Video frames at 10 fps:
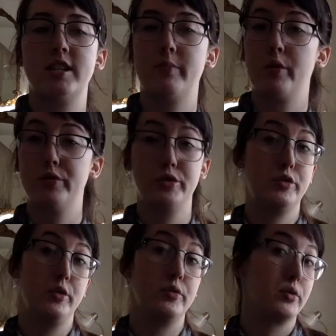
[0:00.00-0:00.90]
opposed to
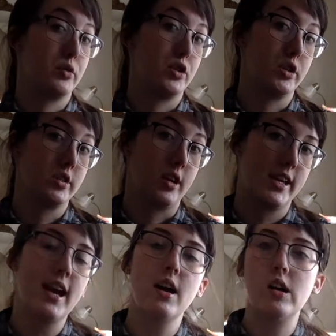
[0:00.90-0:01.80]
students who are just starting
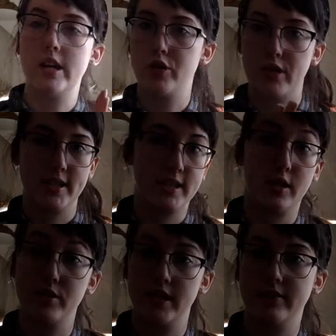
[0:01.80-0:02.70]
out and addressing
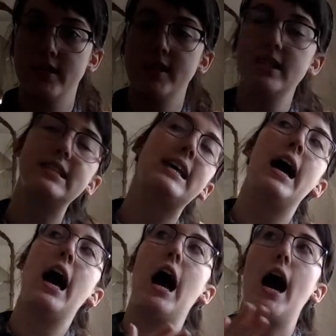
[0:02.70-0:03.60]
those differences.
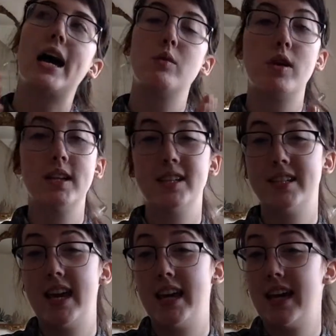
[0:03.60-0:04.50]
I wanted to
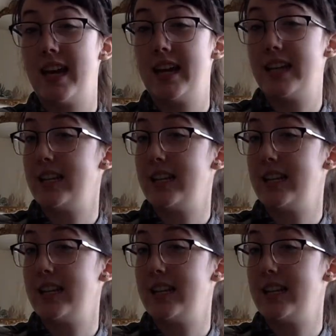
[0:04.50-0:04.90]
take it in a